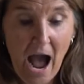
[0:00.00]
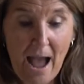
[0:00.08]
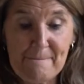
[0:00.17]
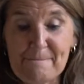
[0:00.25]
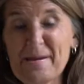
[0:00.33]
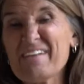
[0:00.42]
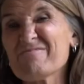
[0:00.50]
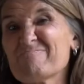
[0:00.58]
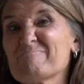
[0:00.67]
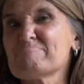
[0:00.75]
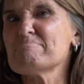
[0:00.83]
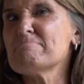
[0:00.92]
I bet
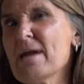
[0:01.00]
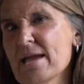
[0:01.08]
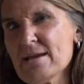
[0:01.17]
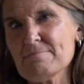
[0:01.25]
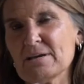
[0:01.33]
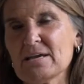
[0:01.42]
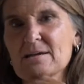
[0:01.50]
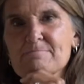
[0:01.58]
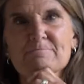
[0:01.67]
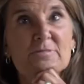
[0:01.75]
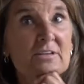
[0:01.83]
maybe